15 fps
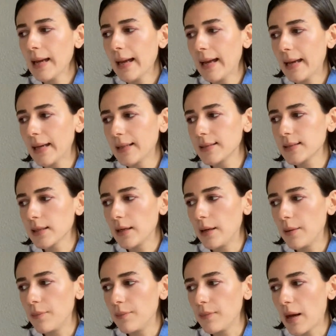And
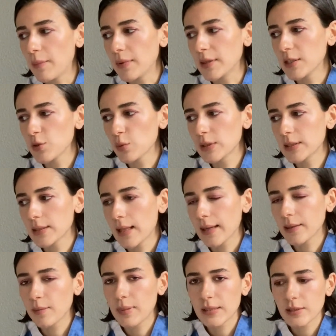I mean, this was
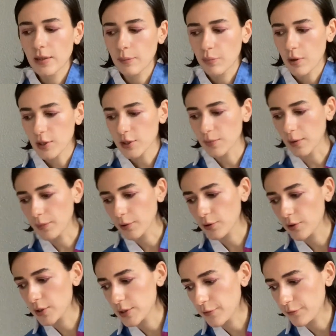like the best thing possible,
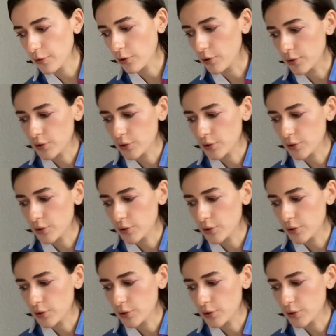because if your